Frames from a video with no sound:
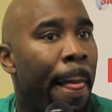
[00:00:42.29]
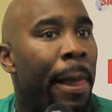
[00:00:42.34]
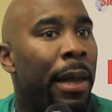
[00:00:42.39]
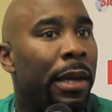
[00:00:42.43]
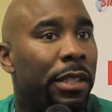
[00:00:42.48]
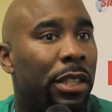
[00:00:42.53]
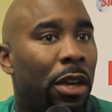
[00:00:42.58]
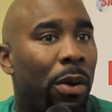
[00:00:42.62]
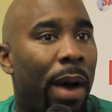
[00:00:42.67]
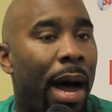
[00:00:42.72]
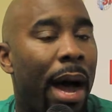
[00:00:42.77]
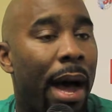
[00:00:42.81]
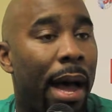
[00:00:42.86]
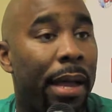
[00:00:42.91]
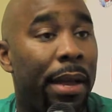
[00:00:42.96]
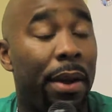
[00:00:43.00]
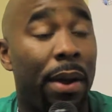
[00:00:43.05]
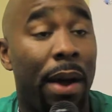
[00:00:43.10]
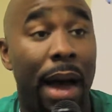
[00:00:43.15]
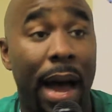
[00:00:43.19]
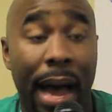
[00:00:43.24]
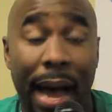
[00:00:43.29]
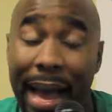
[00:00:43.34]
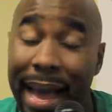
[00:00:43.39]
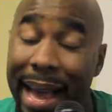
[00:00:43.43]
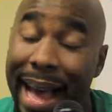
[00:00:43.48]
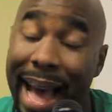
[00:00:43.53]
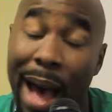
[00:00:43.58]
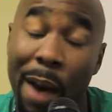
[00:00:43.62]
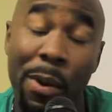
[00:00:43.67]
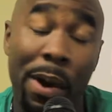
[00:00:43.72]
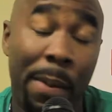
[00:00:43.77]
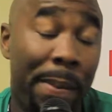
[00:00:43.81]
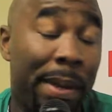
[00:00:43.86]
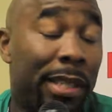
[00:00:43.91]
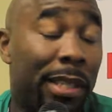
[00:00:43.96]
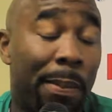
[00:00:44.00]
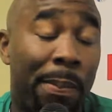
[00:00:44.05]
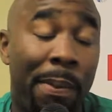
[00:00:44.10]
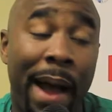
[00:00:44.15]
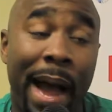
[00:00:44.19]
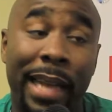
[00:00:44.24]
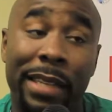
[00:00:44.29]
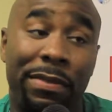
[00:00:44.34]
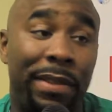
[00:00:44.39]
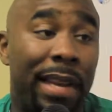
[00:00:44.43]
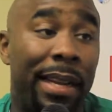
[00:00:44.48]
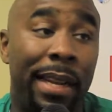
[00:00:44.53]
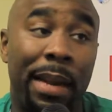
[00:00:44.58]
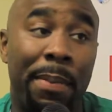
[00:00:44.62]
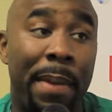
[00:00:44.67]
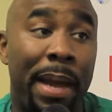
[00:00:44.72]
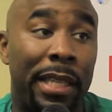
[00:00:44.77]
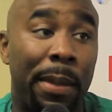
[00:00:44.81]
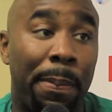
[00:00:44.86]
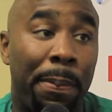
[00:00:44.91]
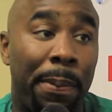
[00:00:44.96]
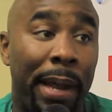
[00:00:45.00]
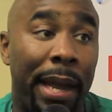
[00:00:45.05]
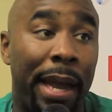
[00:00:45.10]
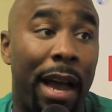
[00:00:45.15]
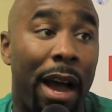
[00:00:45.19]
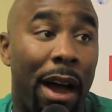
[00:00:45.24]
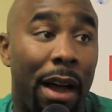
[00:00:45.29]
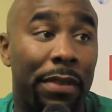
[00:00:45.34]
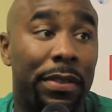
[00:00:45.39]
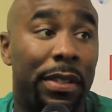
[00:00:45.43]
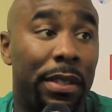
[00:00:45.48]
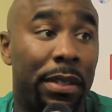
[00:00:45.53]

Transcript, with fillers: So, I, you know, I, I would be surprised if they didn't make the playoffs.